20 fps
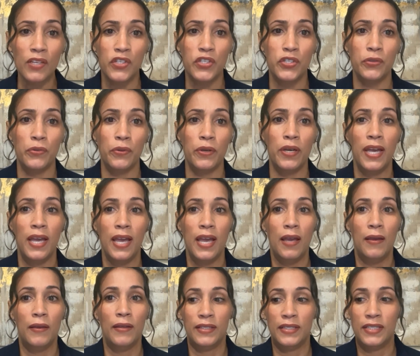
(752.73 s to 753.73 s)
to
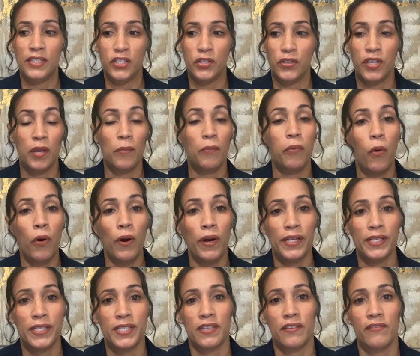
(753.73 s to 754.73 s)
the
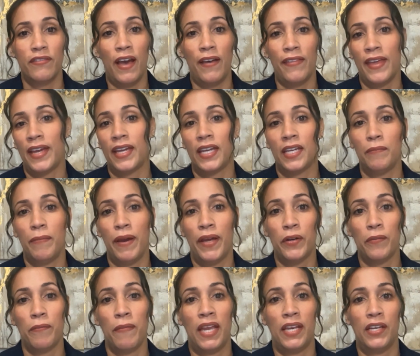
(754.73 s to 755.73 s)
importance of how that can
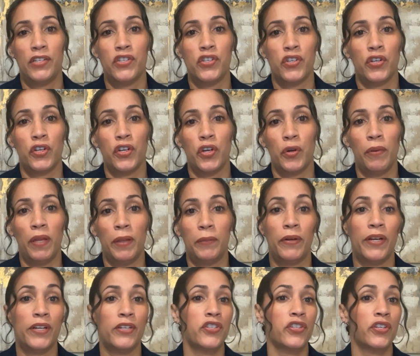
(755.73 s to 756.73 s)
better manage your blood
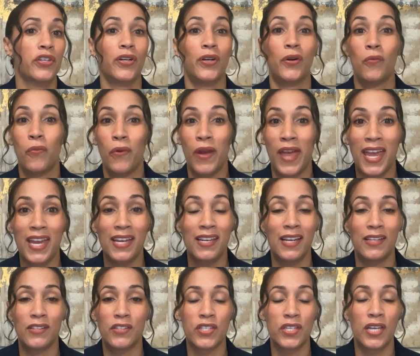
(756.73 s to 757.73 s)
pressure, weight,
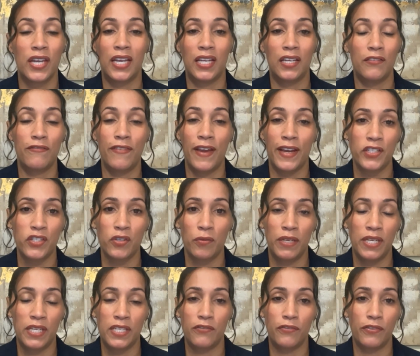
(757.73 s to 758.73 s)
and can affect so
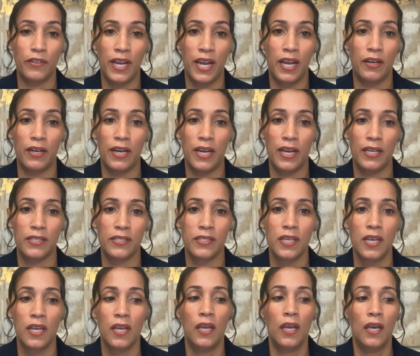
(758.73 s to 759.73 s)
many different
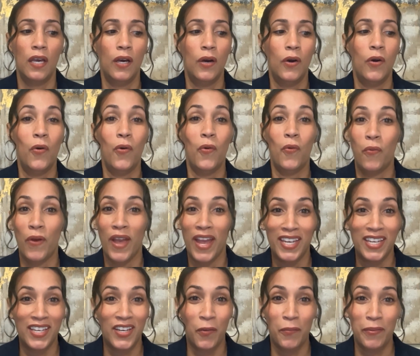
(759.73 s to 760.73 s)
areas.
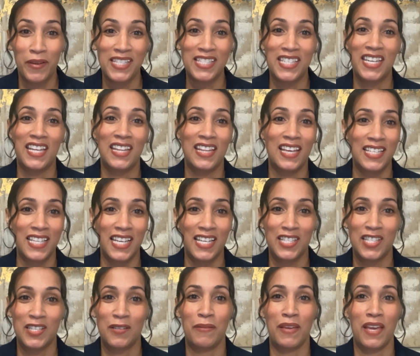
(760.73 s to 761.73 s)
Weight and obesity, that
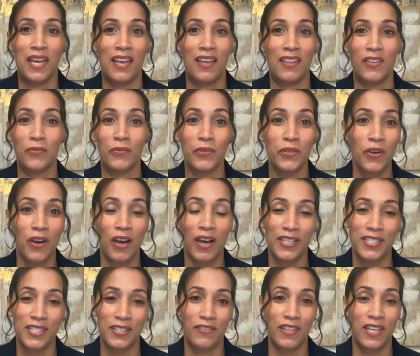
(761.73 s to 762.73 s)
tends to be the root
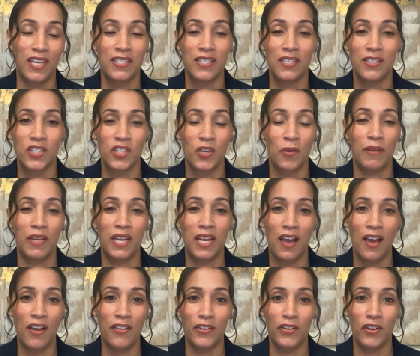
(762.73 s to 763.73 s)
cause of these and so many
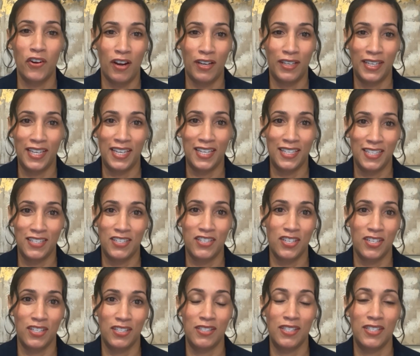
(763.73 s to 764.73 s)
other chronic
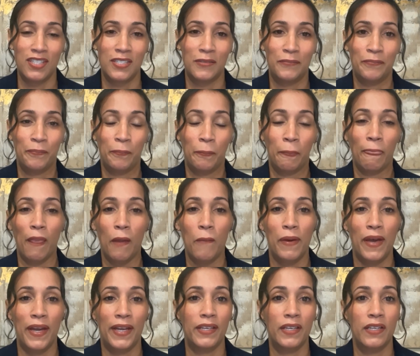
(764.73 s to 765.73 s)
conditions.
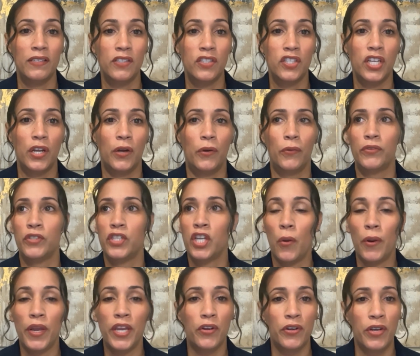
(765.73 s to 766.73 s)
But
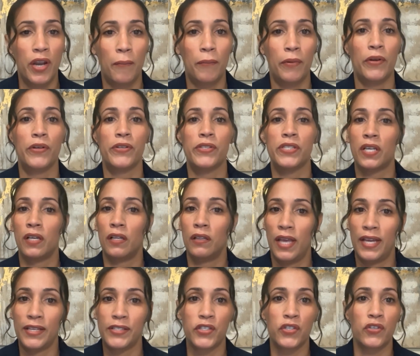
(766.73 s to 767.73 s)
knowing your numbers,
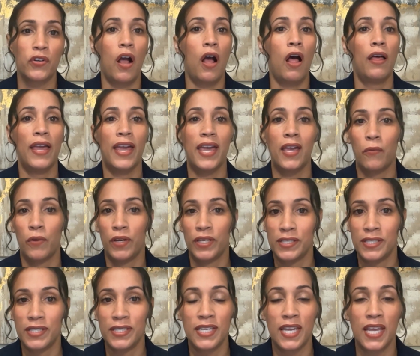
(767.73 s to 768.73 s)
cholesterol,
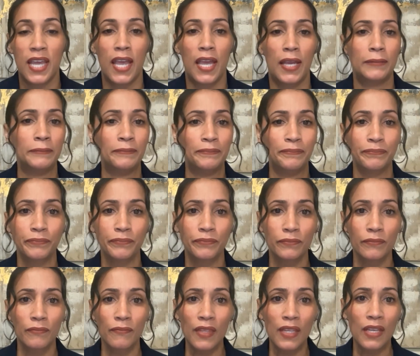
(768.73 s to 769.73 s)
A1C,
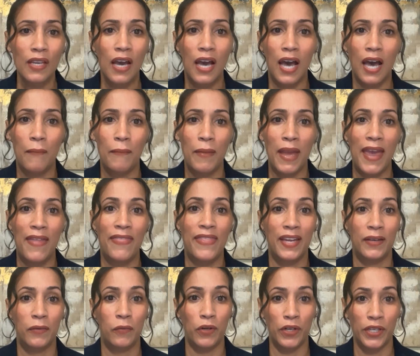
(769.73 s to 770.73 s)
and
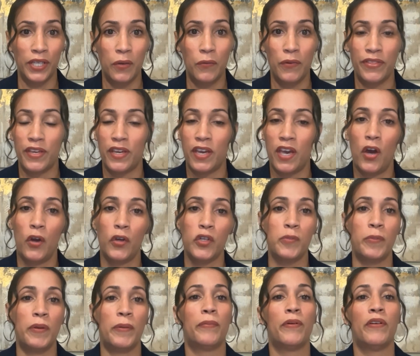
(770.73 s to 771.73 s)
then working with a
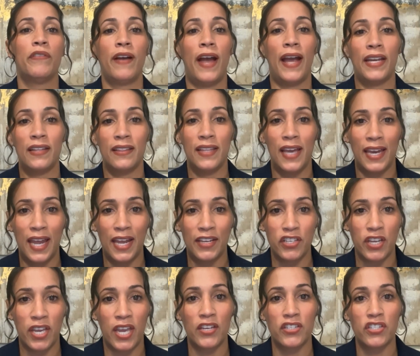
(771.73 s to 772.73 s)
coach, but providing that
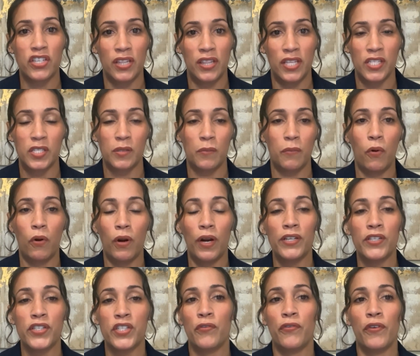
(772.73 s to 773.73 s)
education and the
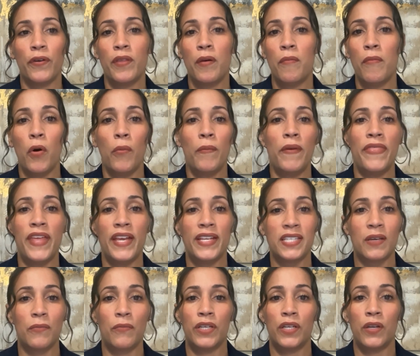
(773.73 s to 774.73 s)
support. So from the moment that
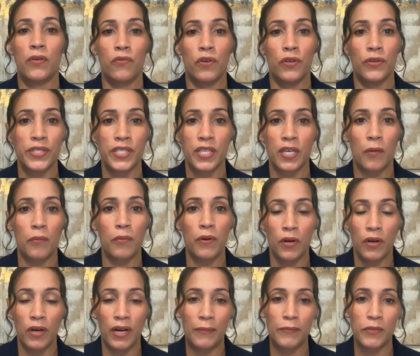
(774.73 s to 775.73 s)
someone enrolls in our
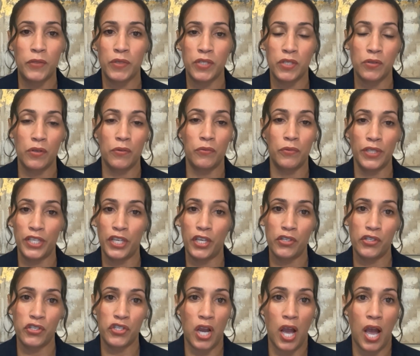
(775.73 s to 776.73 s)
programs, we do a really
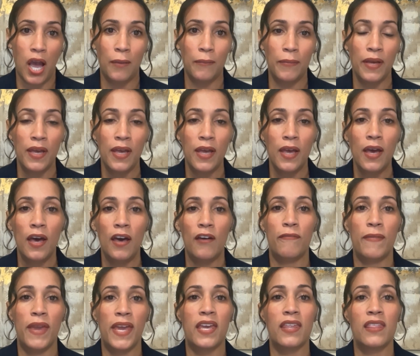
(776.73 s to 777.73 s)
good job
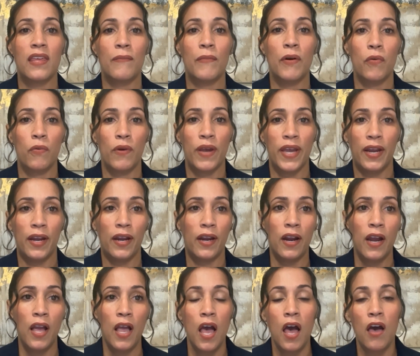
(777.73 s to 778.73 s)
of making them
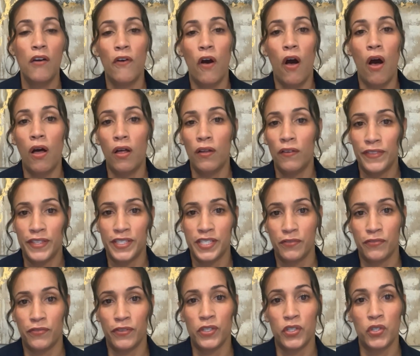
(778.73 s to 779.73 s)
aware of all of the
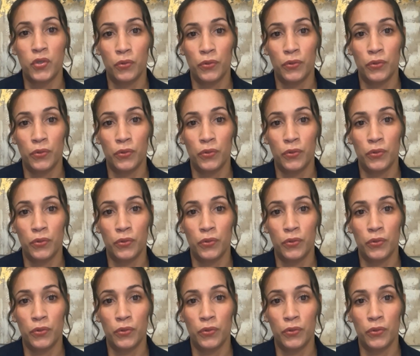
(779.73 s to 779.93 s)
different